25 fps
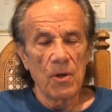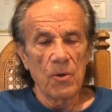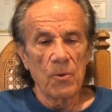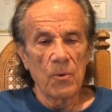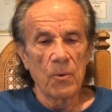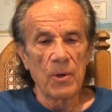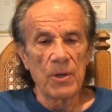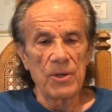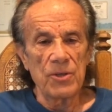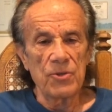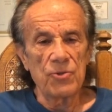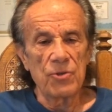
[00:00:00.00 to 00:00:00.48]

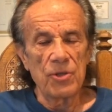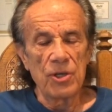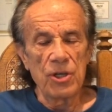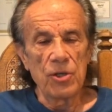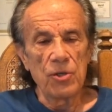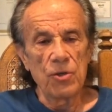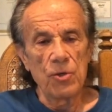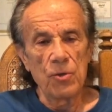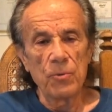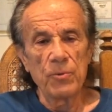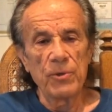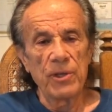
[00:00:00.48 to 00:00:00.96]
was the
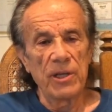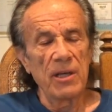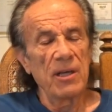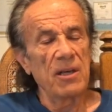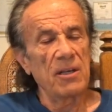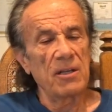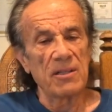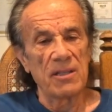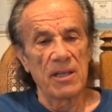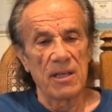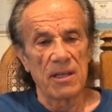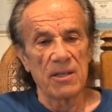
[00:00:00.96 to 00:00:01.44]

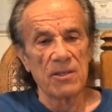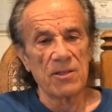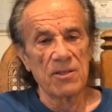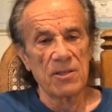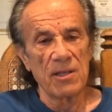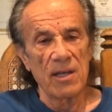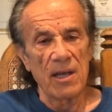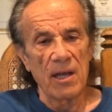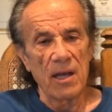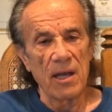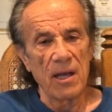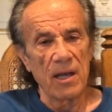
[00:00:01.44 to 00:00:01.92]

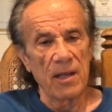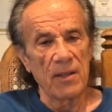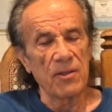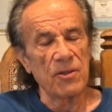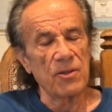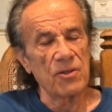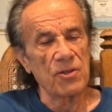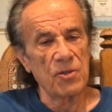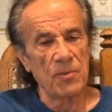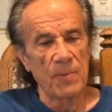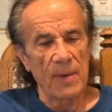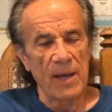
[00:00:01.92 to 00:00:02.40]
uniqueness and
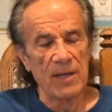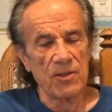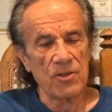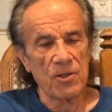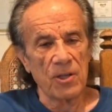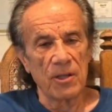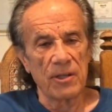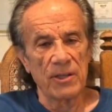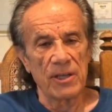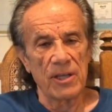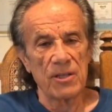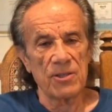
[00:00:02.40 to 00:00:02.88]
the
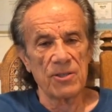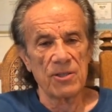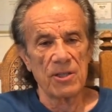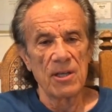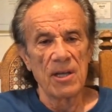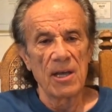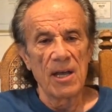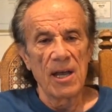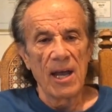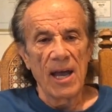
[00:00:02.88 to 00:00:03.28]
specialness,